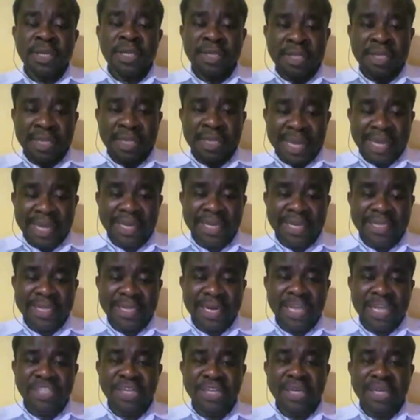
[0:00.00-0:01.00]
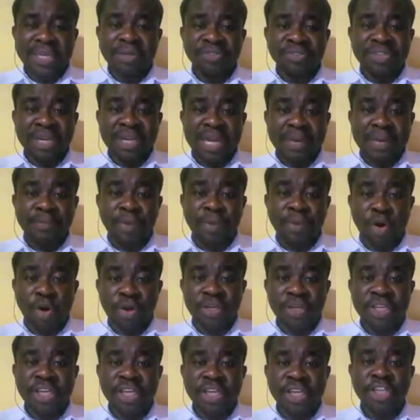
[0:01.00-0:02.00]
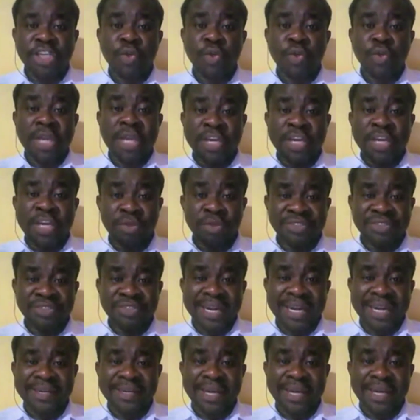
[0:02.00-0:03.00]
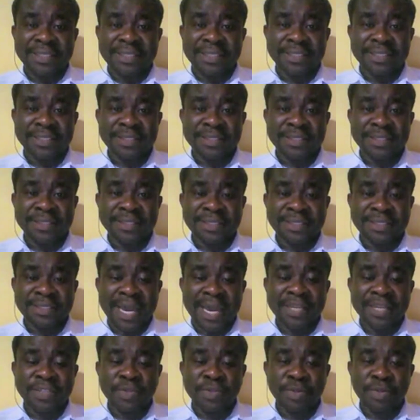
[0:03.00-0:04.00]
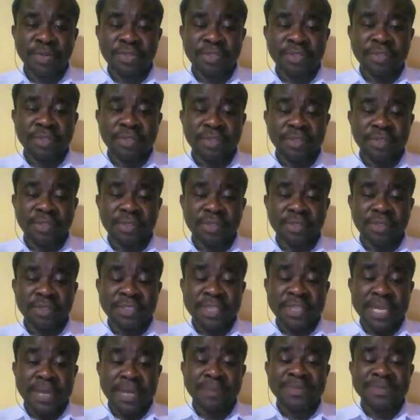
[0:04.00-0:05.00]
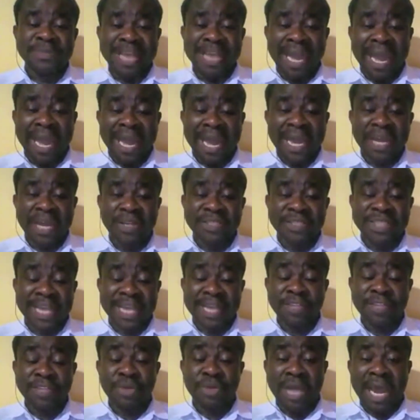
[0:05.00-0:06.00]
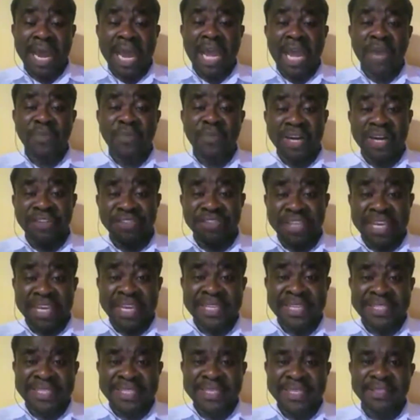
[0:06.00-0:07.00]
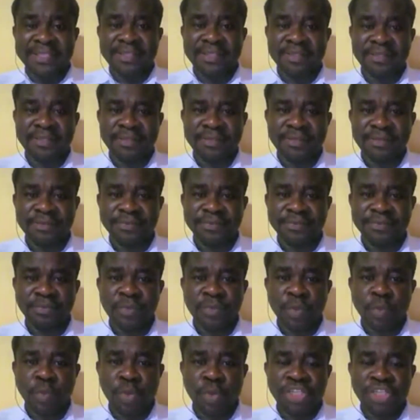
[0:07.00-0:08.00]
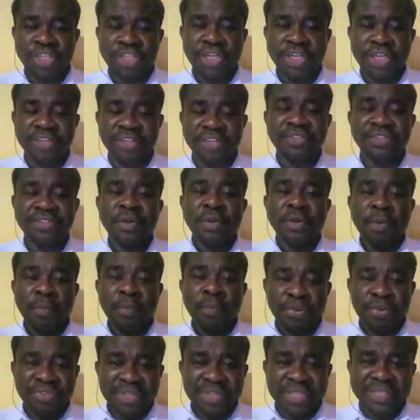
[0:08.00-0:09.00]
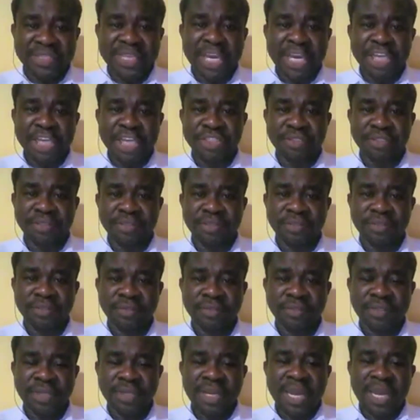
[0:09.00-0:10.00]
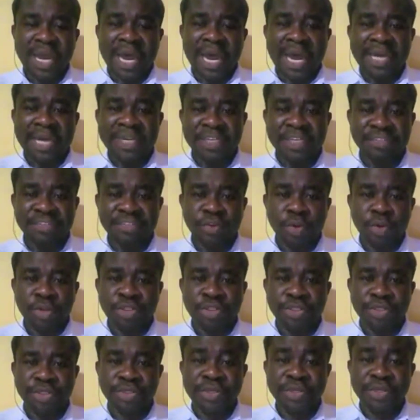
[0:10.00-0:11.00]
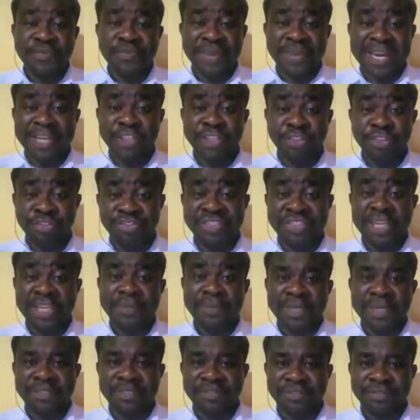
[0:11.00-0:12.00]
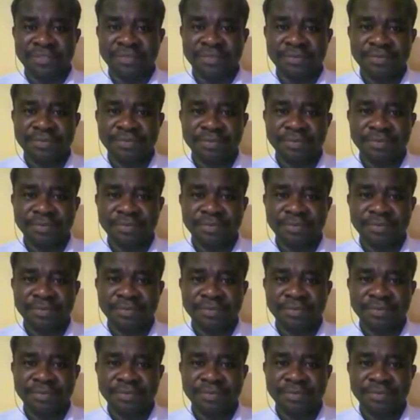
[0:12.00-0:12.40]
The International Accounting Standard Board issued a new standard titled IFRS 18, which is Presentation and Disclosure in Financial Statements.